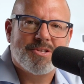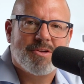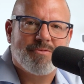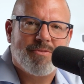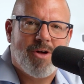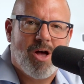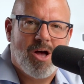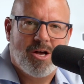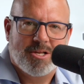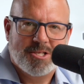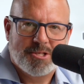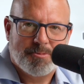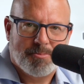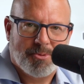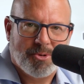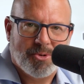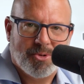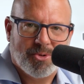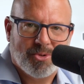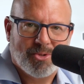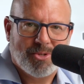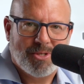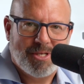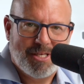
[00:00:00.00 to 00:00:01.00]
of
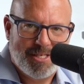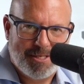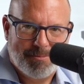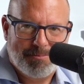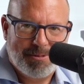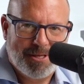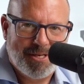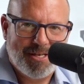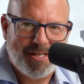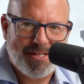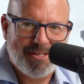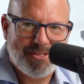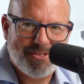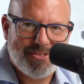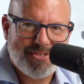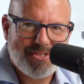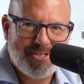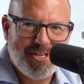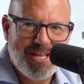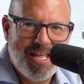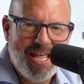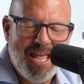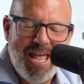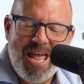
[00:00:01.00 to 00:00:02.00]
entrepreneurial independence.